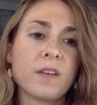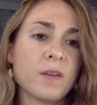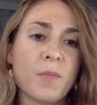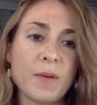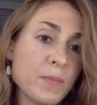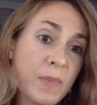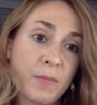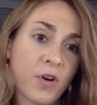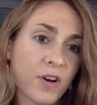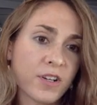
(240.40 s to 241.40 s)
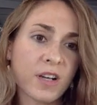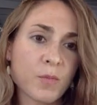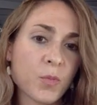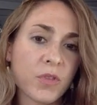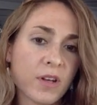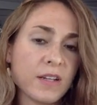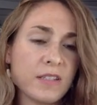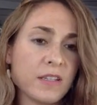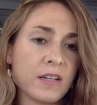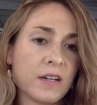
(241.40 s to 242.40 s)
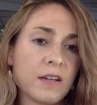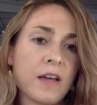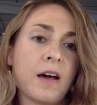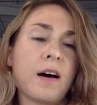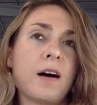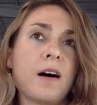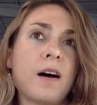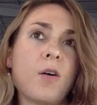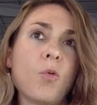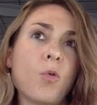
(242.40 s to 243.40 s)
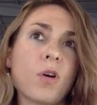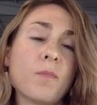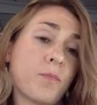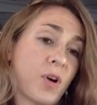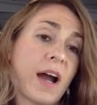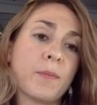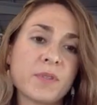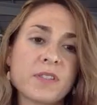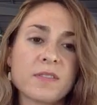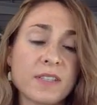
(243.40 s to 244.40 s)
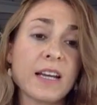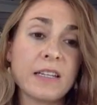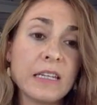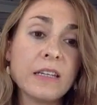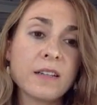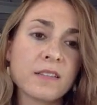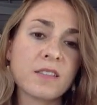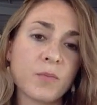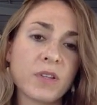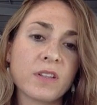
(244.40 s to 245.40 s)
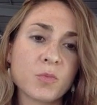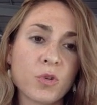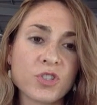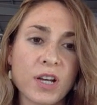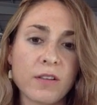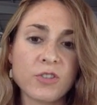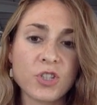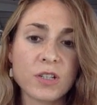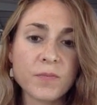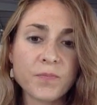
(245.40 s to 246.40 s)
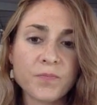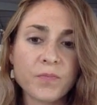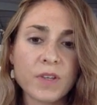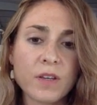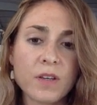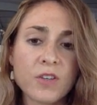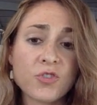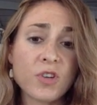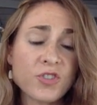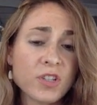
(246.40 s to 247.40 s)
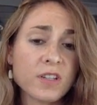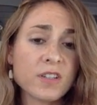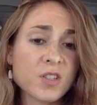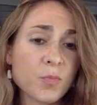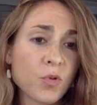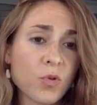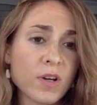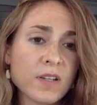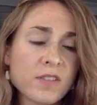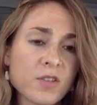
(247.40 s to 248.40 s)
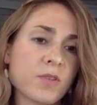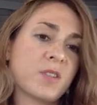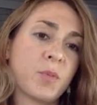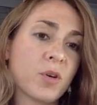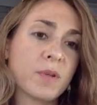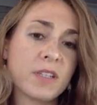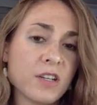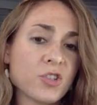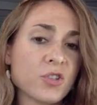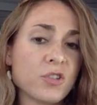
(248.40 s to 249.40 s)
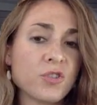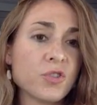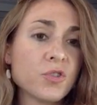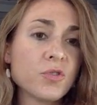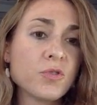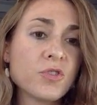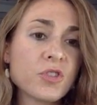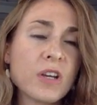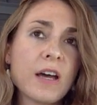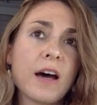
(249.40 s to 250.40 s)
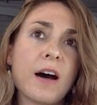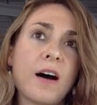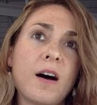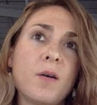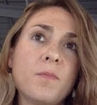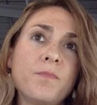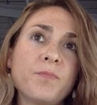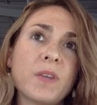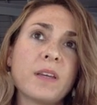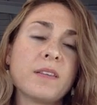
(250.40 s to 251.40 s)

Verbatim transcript: it might may be hard to come up with an idea uh, or perhaps technique is something that's more challenging. Stretching and exploring, so experimentation is huge. Um,